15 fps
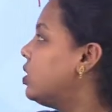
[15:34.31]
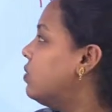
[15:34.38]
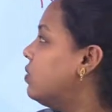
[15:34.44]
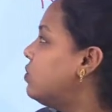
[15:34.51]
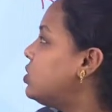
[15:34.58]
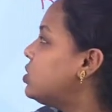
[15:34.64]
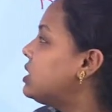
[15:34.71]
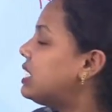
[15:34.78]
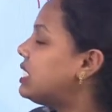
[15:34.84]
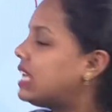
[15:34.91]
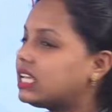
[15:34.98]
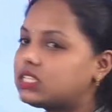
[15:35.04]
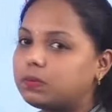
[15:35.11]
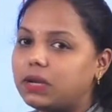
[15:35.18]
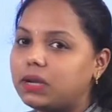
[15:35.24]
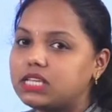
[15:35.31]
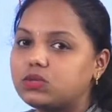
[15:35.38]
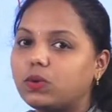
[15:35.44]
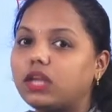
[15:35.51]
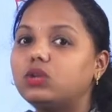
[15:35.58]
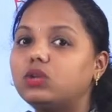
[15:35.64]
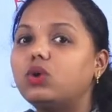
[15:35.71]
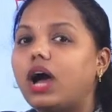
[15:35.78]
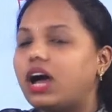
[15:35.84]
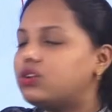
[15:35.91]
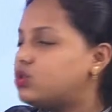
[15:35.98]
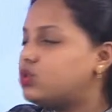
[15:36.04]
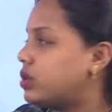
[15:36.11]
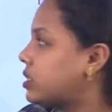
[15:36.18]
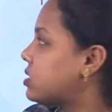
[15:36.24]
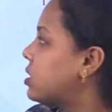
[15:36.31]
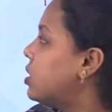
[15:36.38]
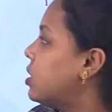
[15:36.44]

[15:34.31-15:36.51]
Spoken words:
Which is the next place value? Hundreds.